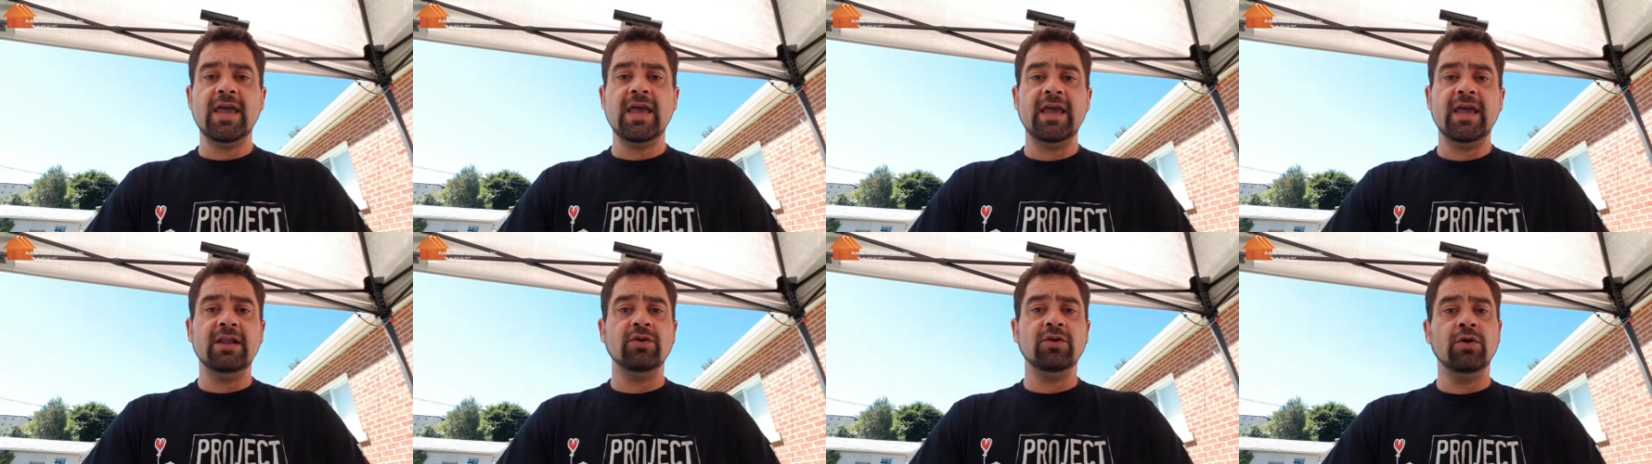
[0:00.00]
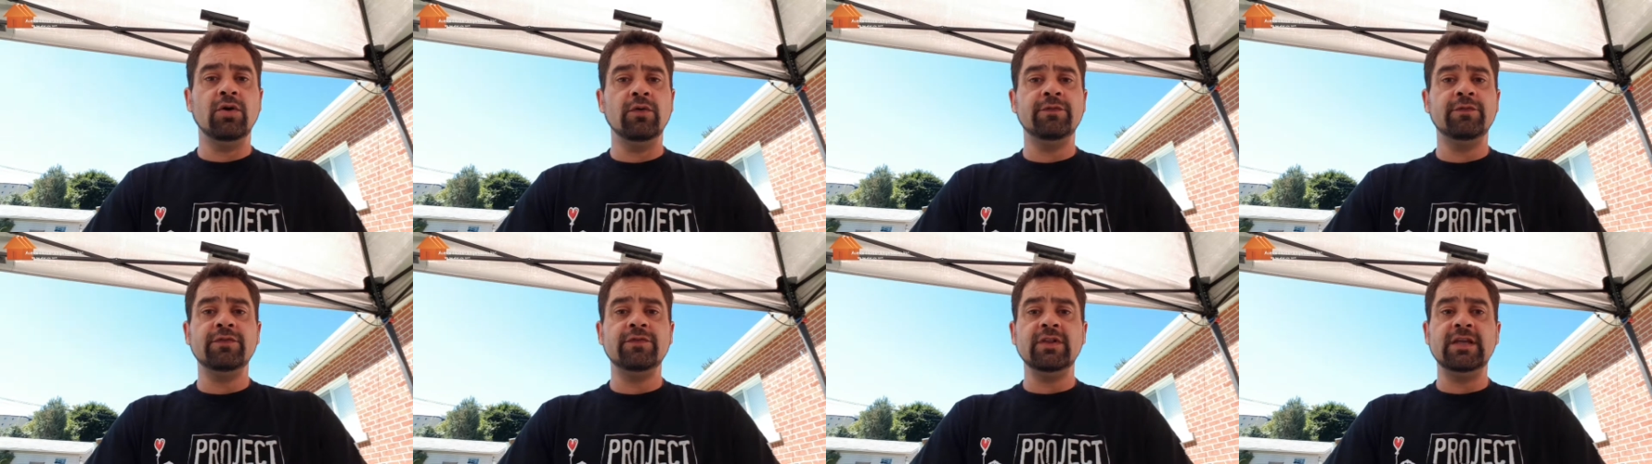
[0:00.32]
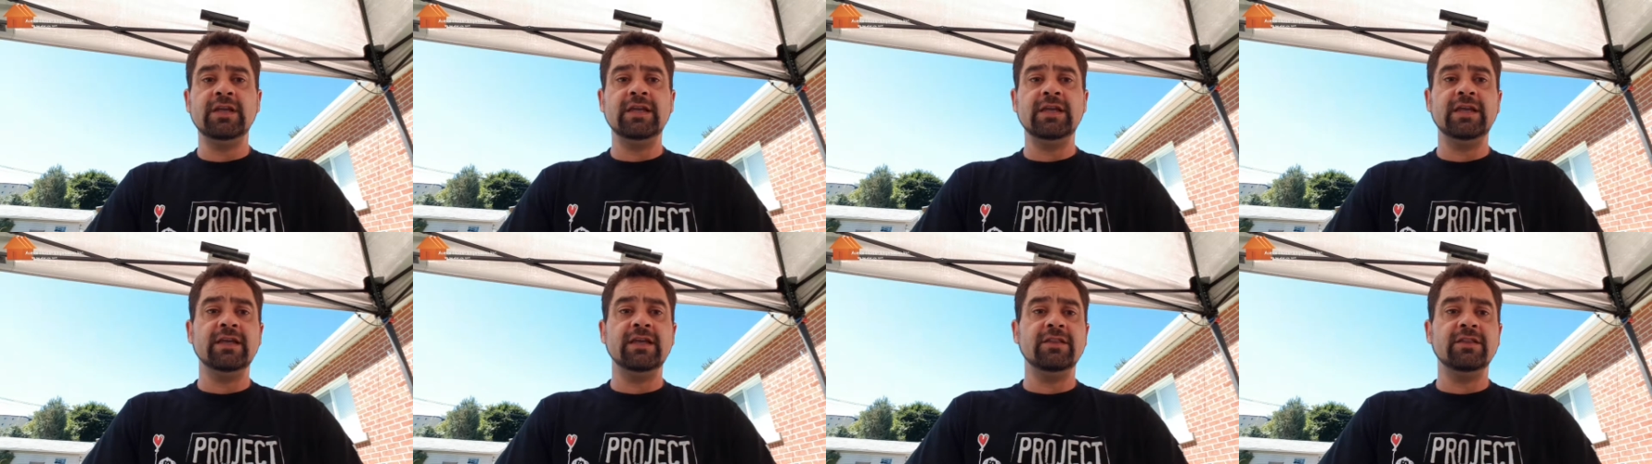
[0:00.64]
and
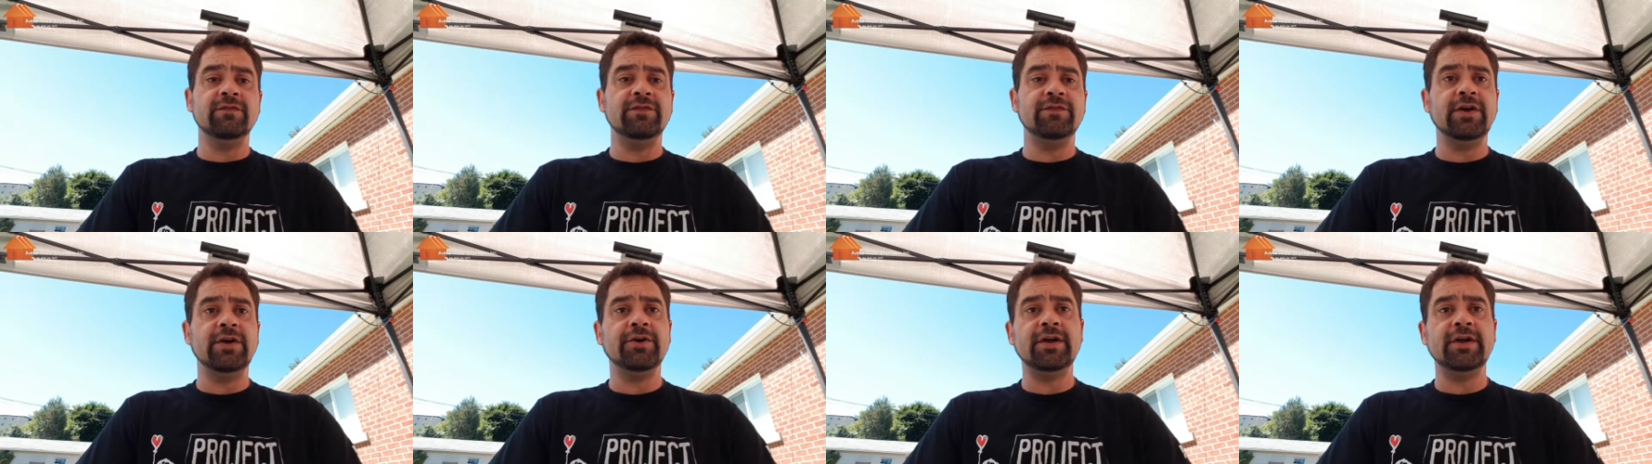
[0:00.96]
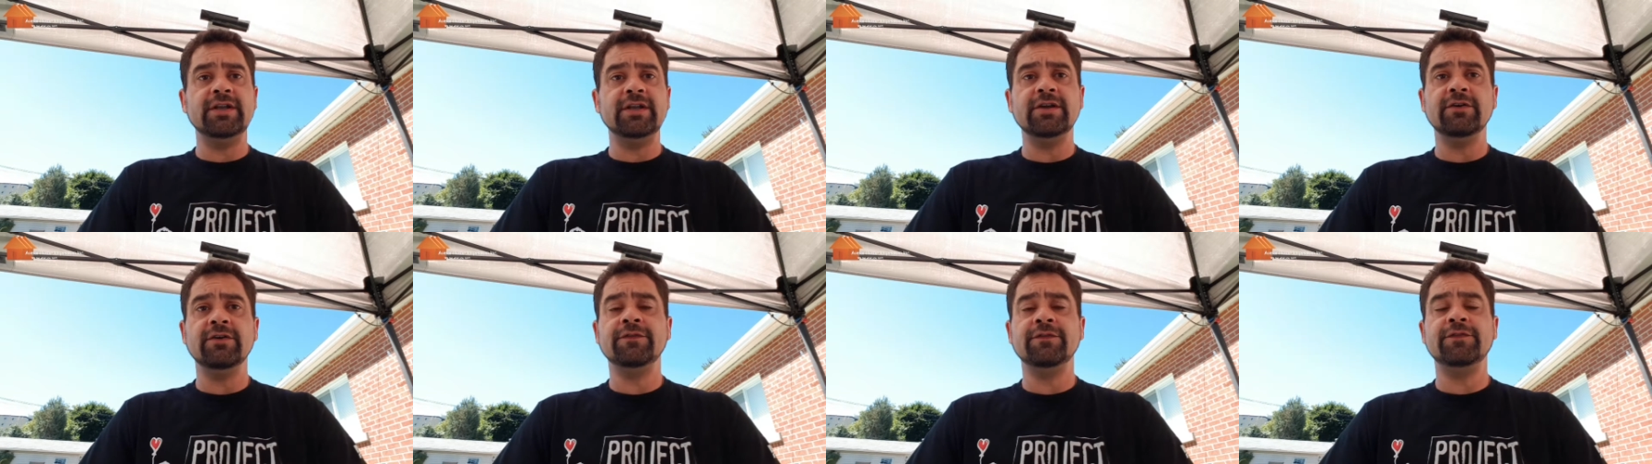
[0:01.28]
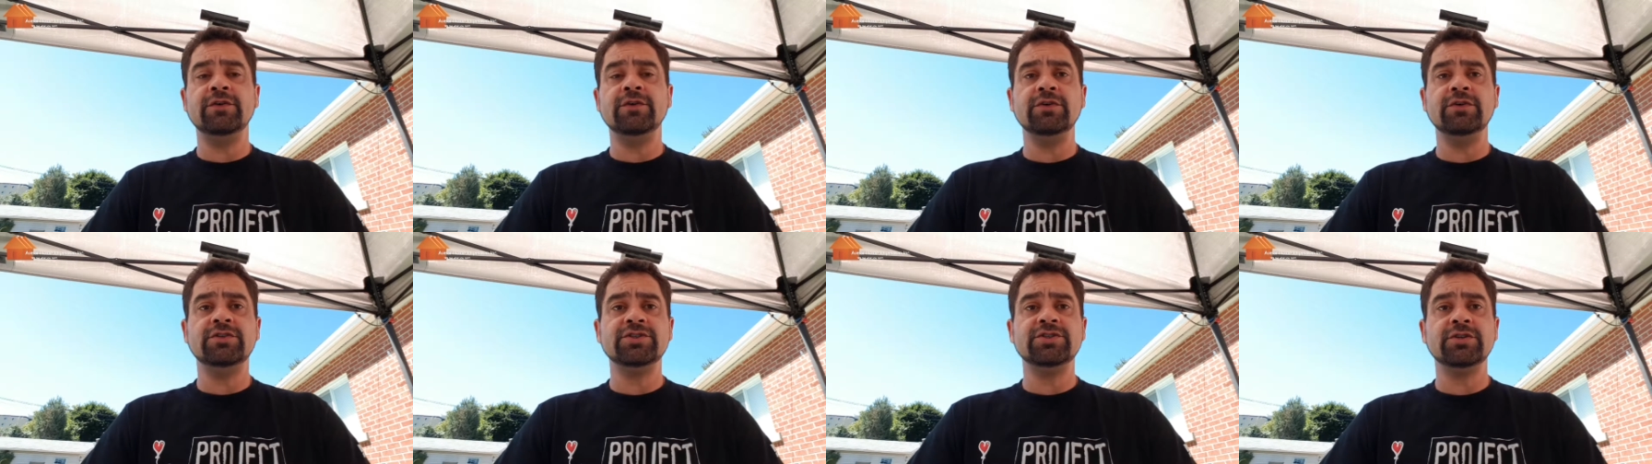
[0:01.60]
hopefully in the very near
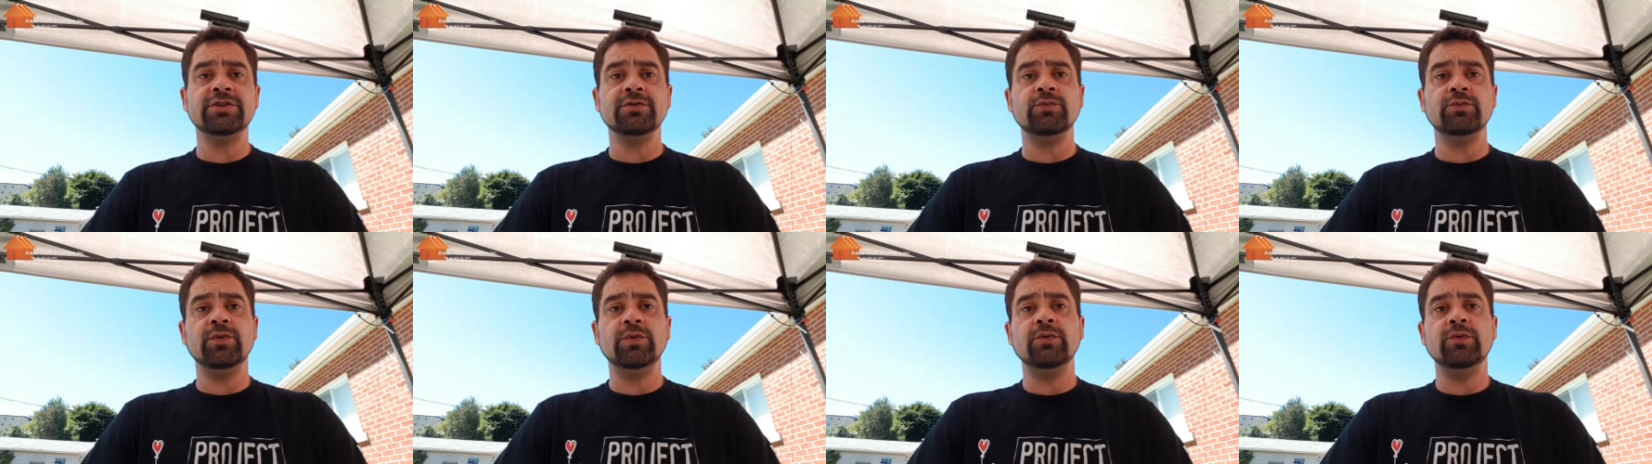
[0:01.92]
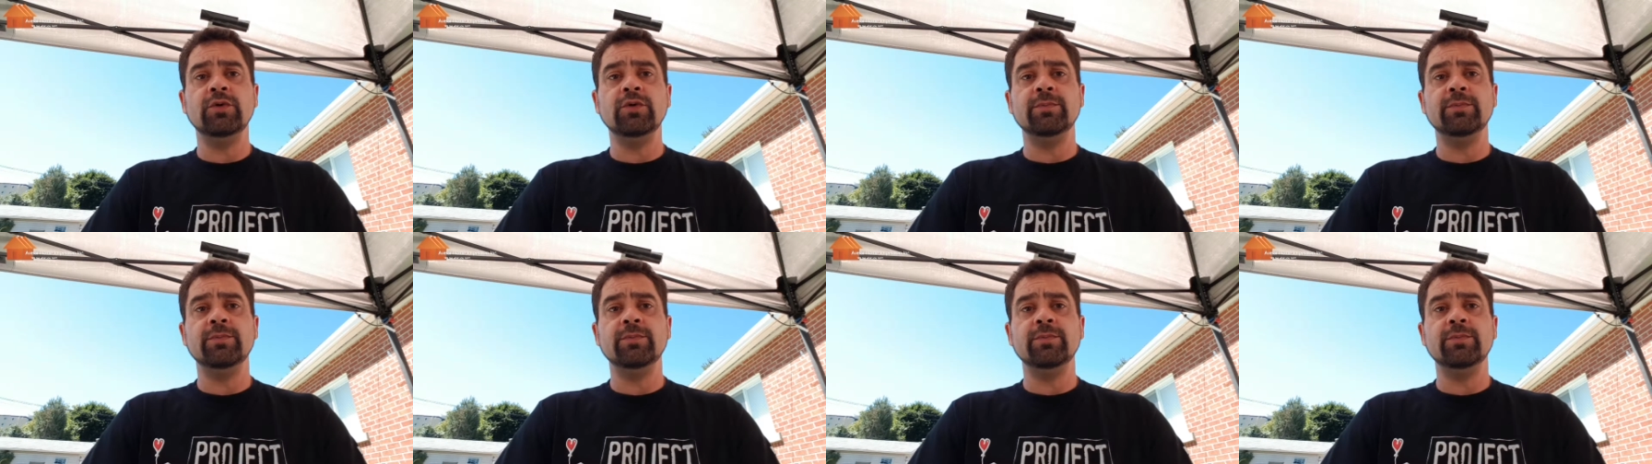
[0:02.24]
future we